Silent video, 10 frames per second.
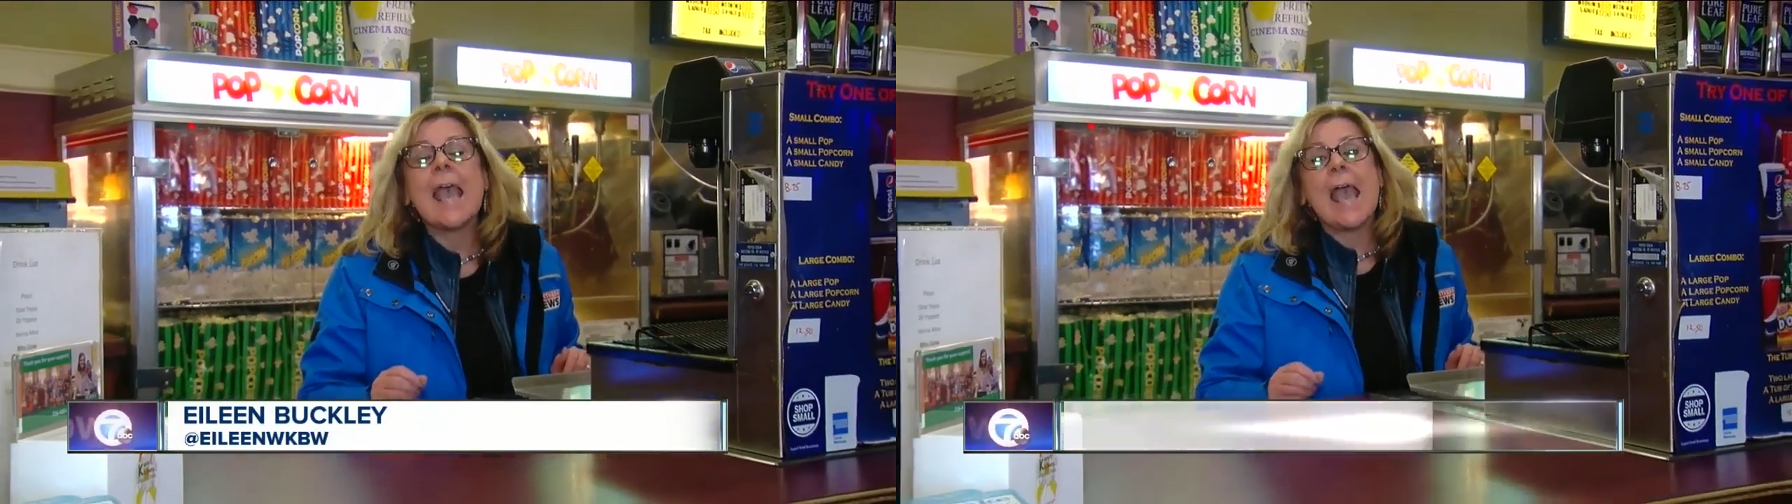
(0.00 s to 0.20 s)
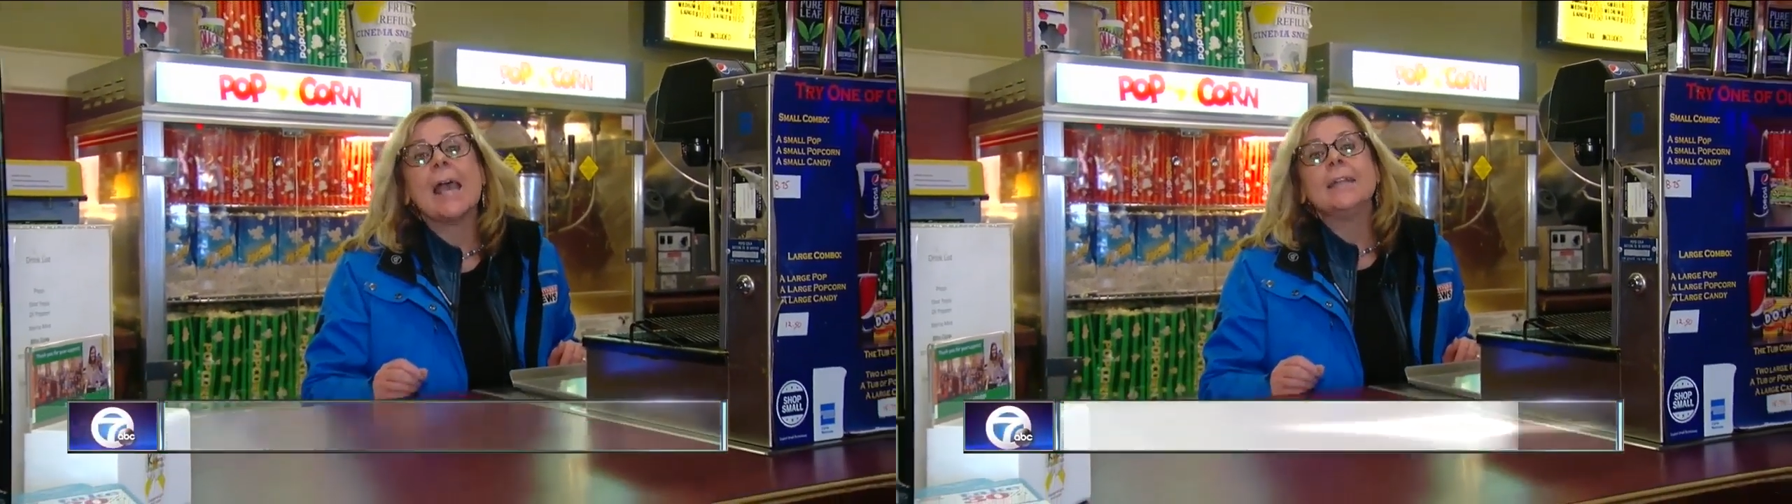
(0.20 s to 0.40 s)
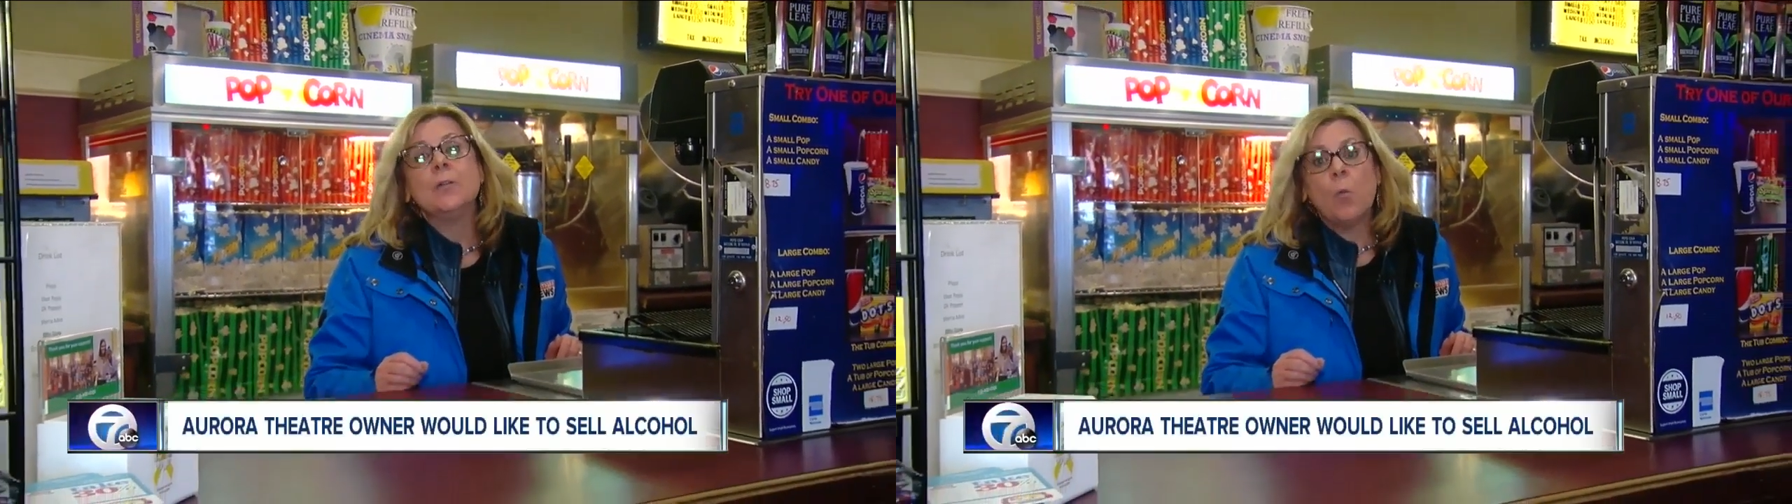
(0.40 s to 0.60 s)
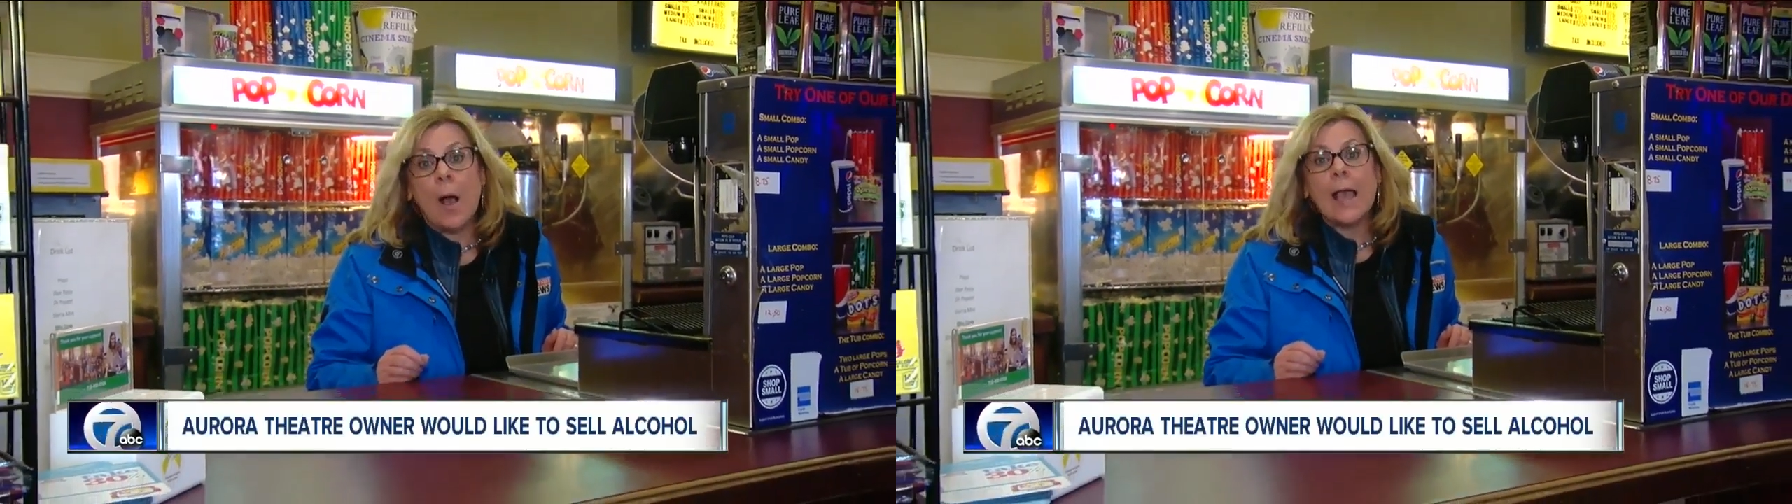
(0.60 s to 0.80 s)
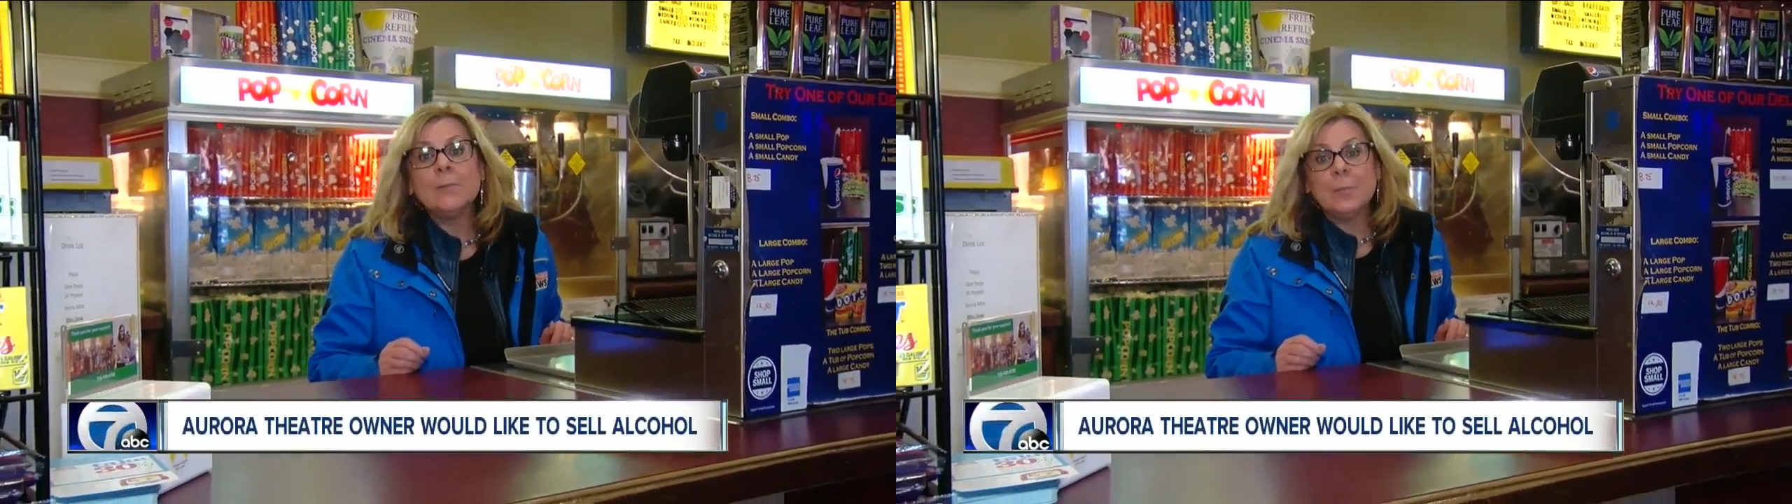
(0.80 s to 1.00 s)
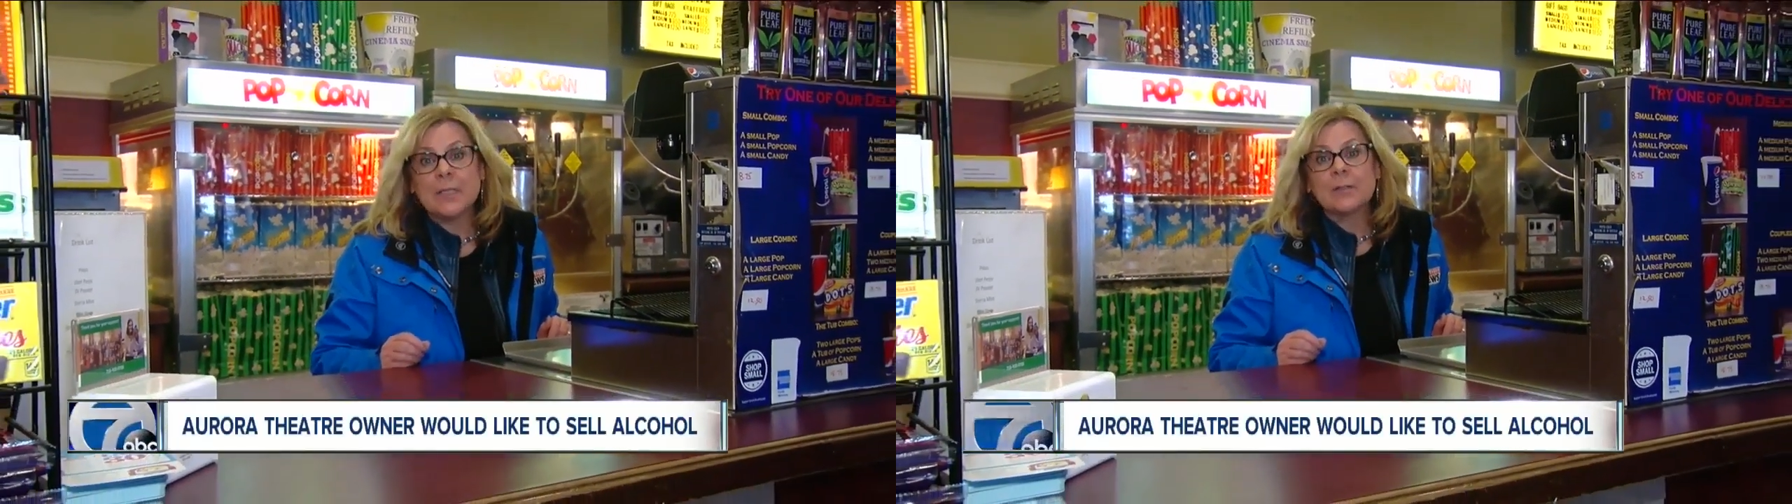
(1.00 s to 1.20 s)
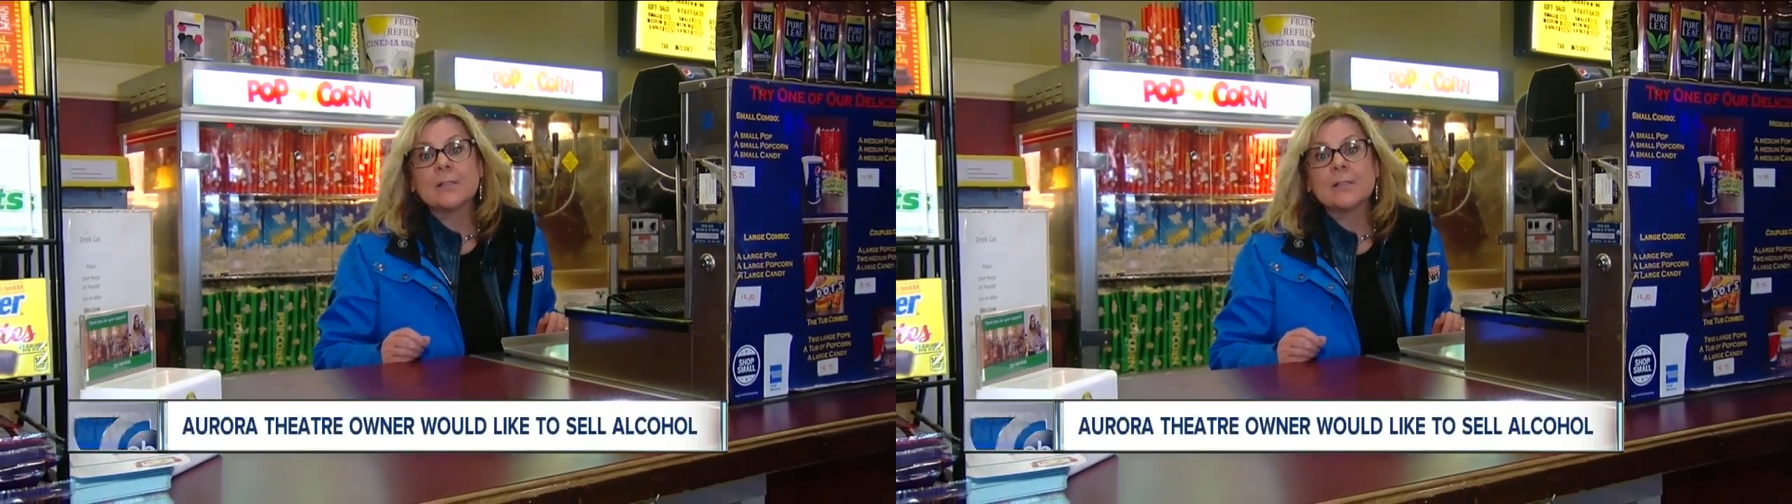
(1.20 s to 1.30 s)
adding wine, beer,